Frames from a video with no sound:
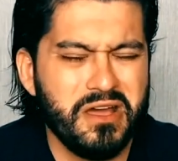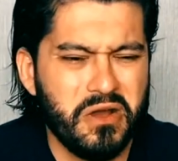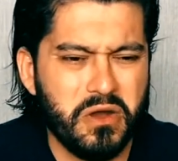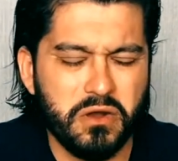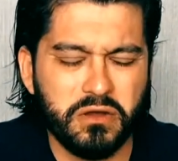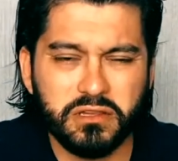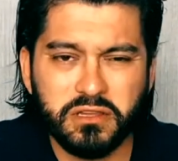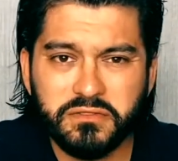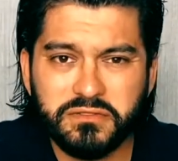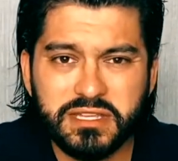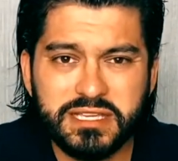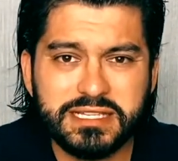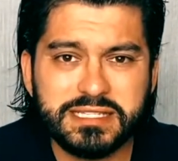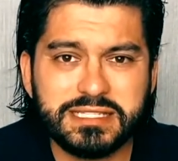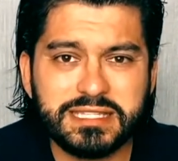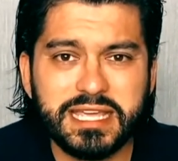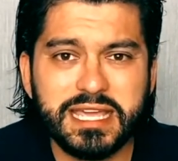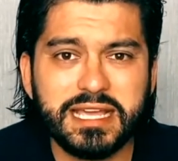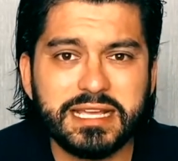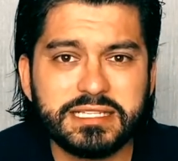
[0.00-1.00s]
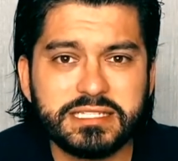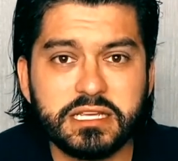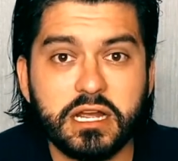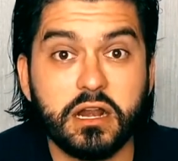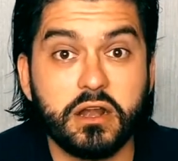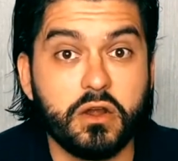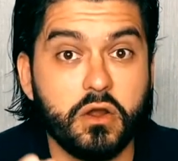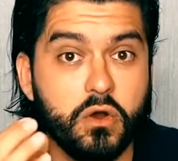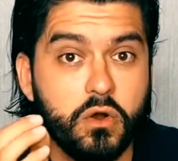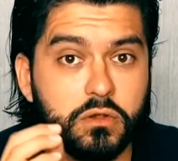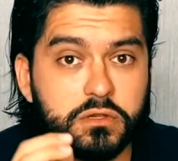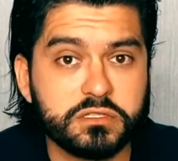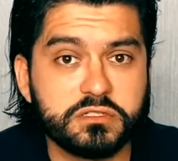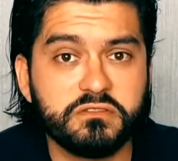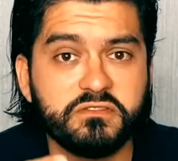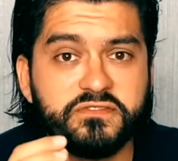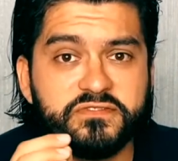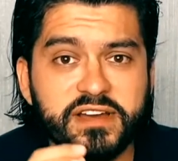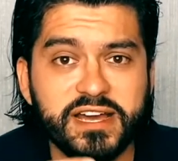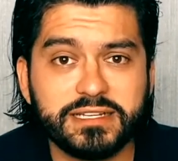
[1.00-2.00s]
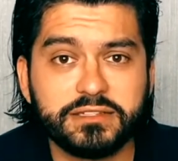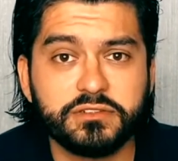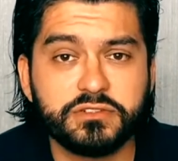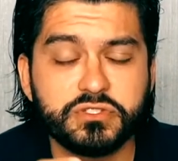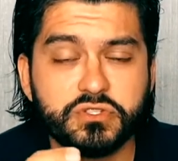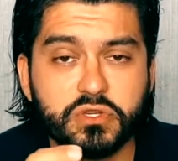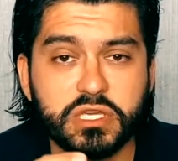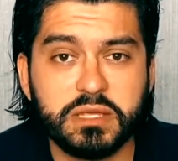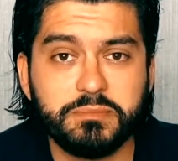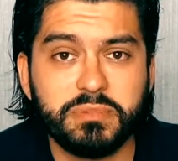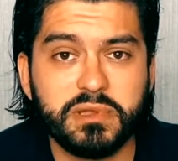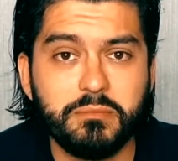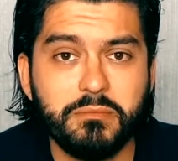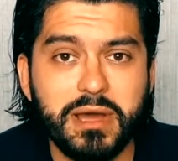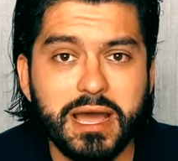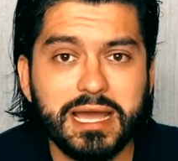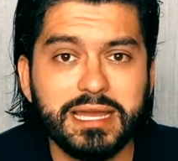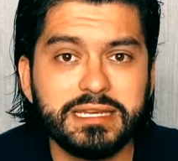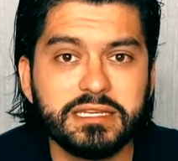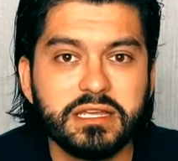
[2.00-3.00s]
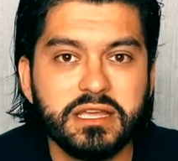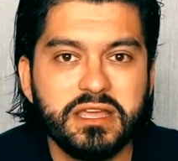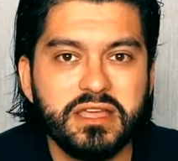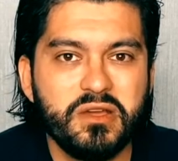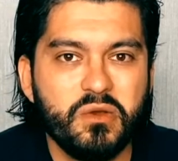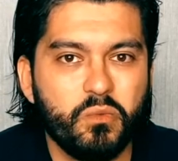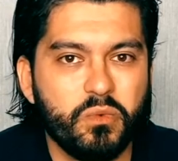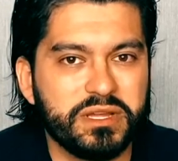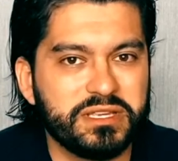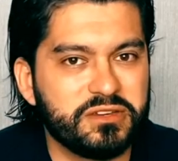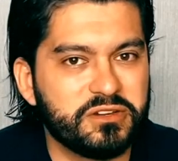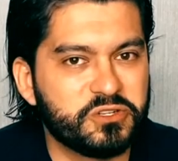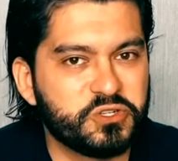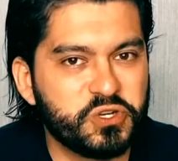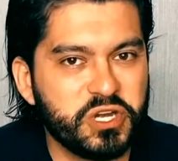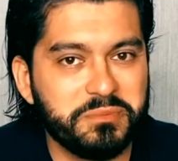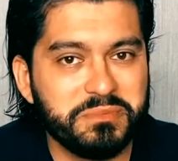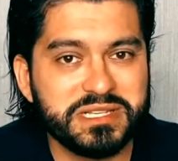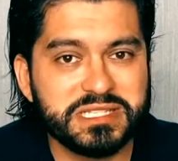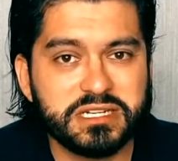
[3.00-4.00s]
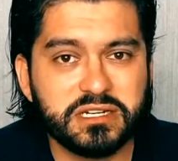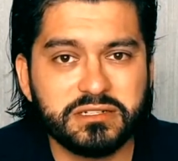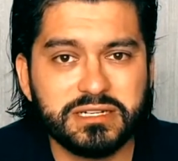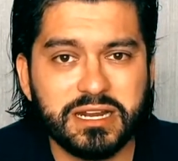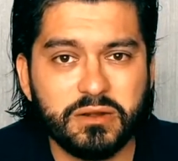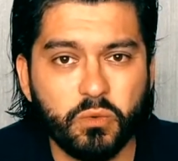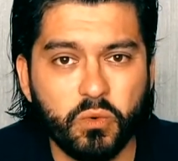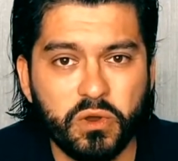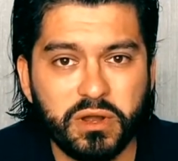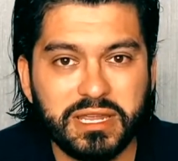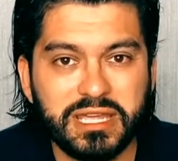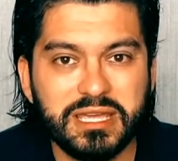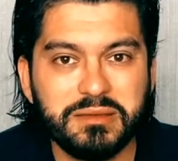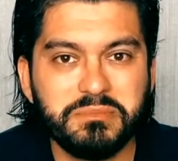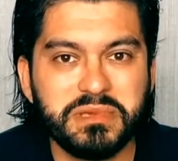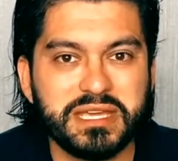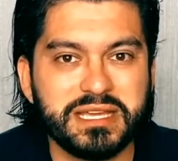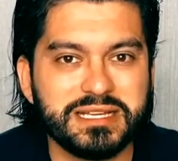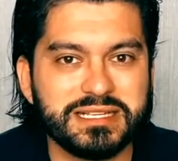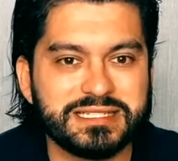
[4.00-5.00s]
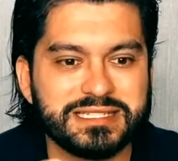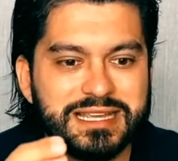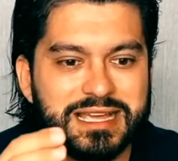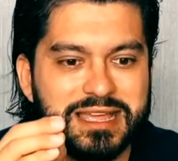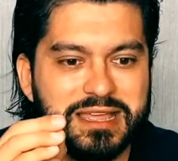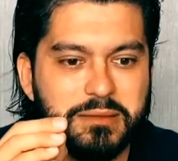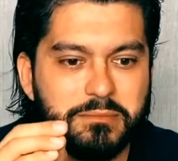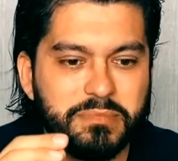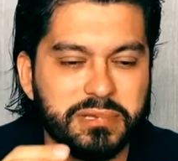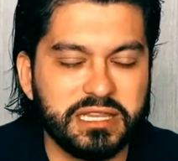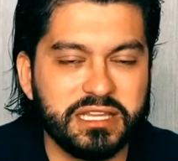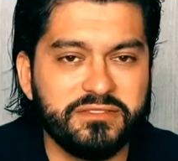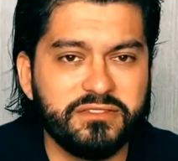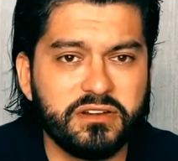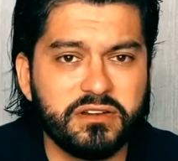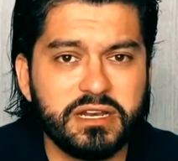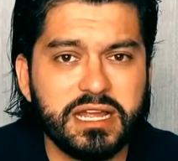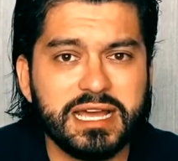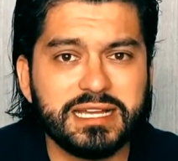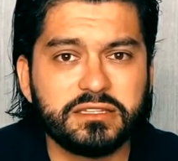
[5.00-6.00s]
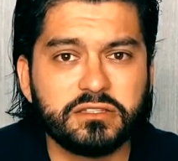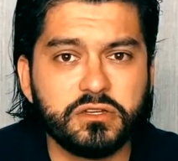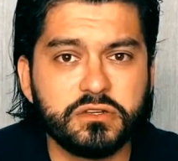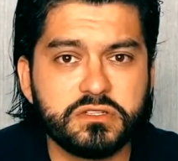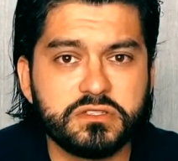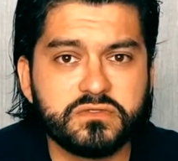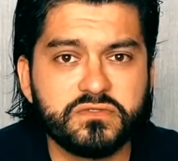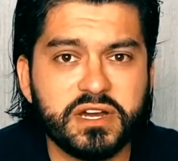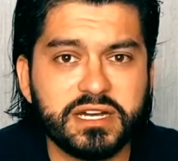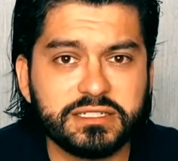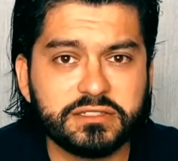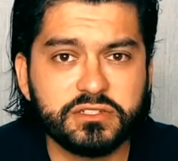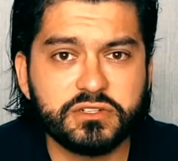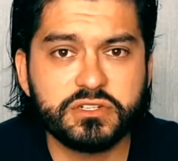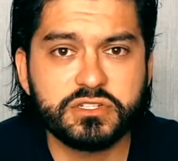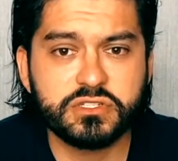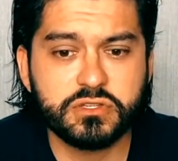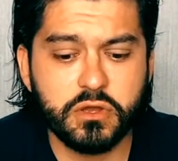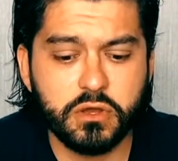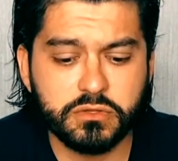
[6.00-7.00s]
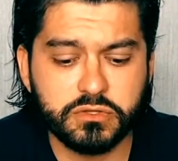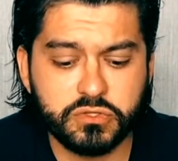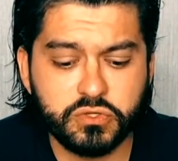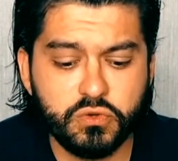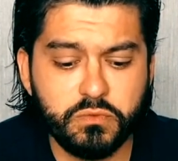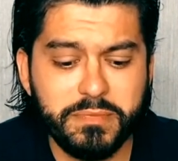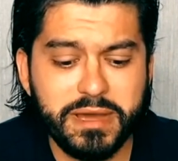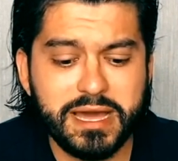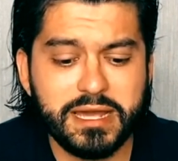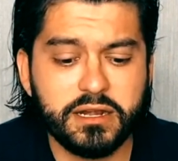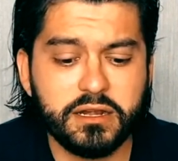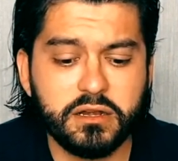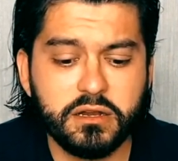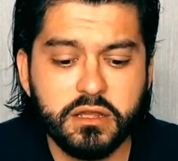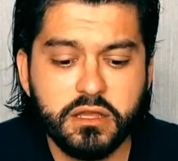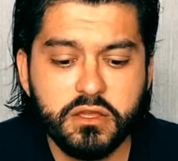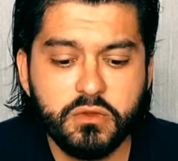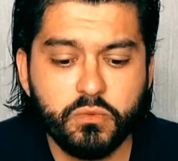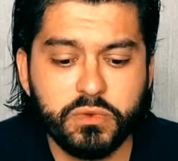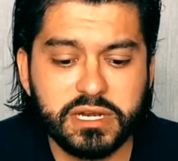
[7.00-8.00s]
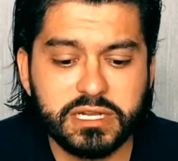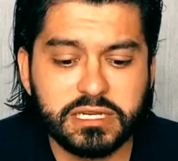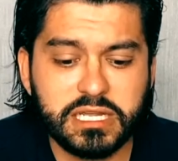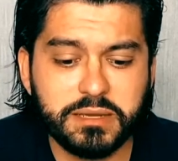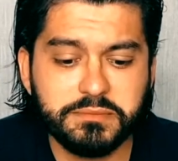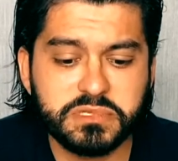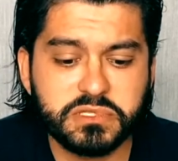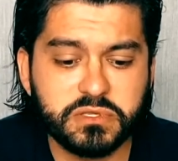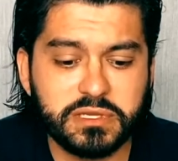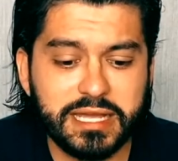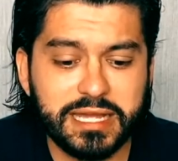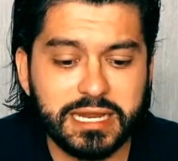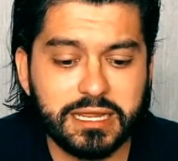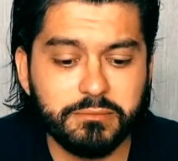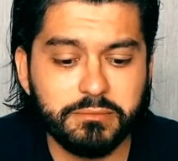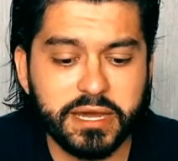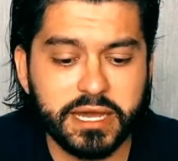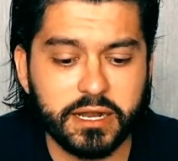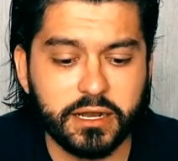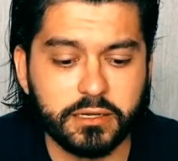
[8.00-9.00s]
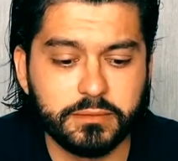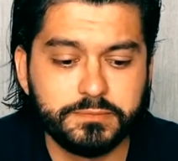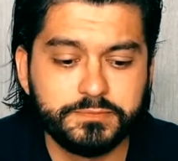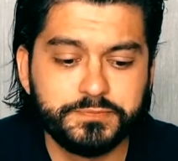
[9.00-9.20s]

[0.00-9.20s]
All of these things are also factors to keep in mind when your treatments are not working, because believe it or not, those factors do matter when it comes to getting better.